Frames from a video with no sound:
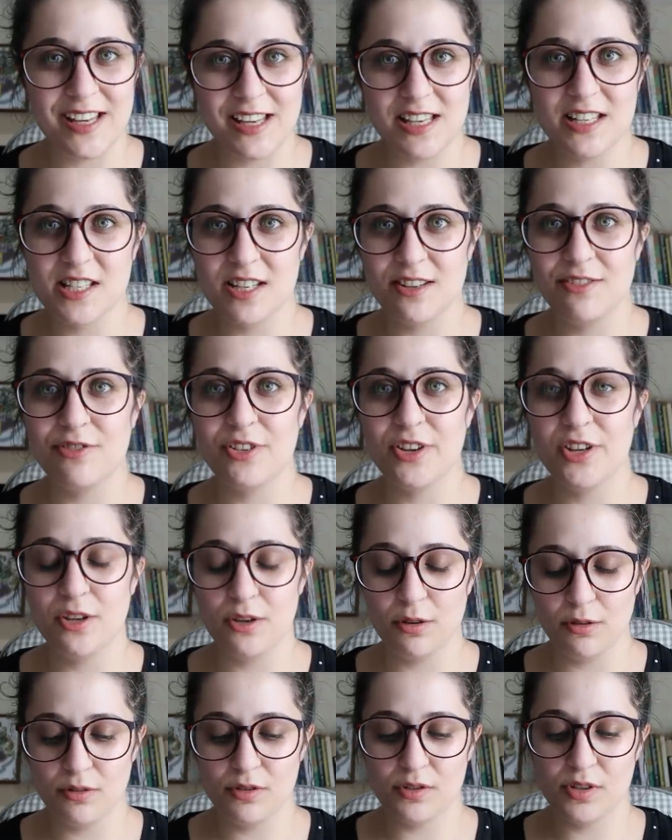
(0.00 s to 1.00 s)
easy for
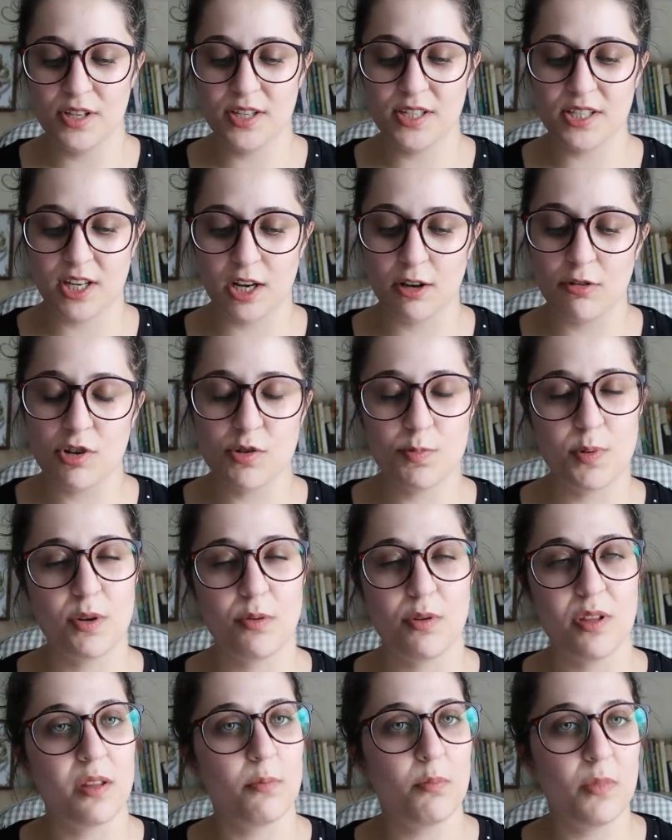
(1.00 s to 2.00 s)
you to distinguish
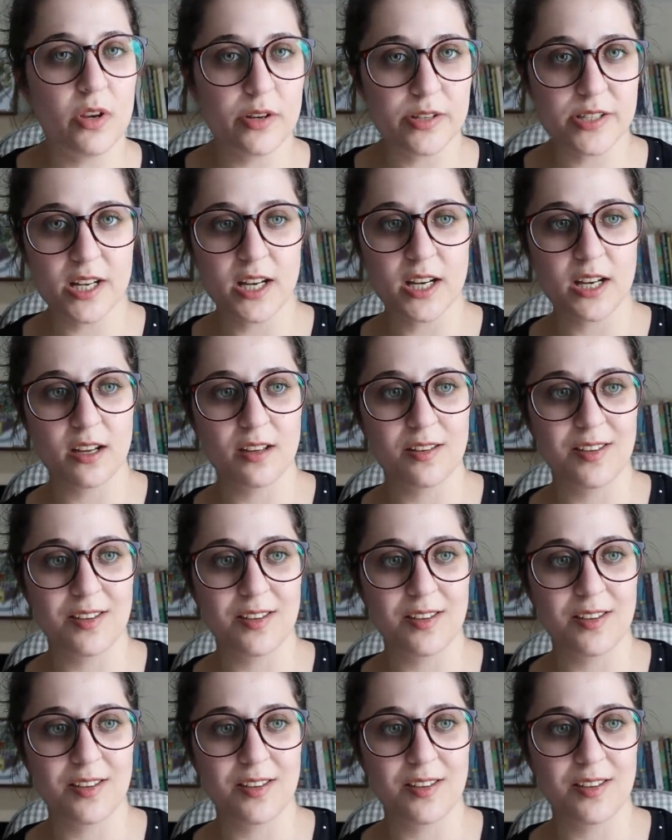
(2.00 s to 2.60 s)
between the music